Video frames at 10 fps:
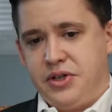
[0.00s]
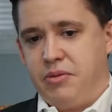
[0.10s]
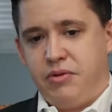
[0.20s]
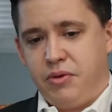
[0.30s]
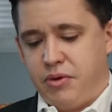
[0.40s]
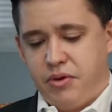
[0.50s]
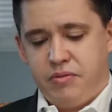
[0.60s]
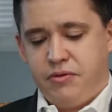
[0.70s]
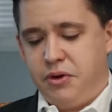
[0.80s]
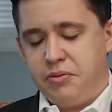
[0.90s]
said before,
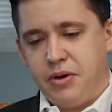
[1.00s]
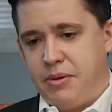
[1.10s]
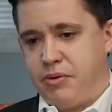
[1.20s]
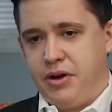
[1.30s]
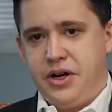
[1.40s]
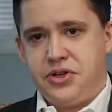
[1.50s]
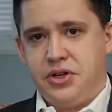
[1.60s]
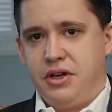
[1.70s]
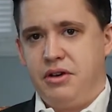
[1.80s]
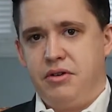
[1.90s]
food
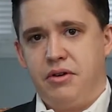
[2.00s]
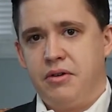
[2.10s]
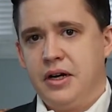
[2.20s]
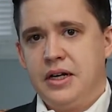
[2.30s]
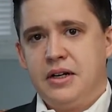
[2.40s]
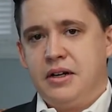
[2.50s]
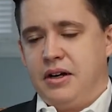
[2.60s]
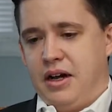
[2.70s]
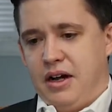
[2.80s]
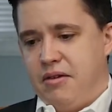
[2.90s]
preparation or
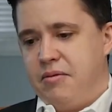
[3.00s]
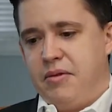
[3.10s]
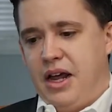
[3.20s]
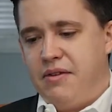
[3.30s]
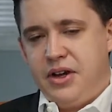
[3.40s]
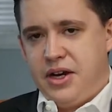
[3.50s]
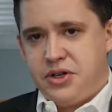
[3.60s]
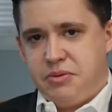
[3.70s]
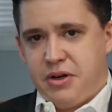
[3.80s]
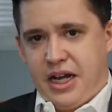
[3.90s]

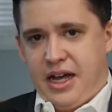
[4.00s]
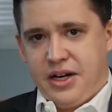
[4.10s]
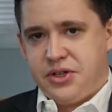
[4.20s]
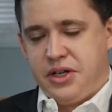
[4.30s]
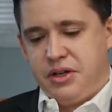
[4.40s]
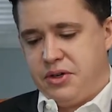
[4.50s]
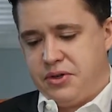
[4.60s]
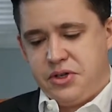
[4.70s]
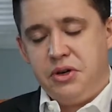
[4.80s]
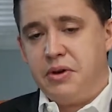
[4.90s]
aviation mechanic
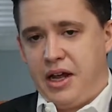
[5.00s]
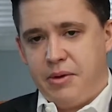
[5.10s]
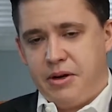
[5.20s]
skills, you name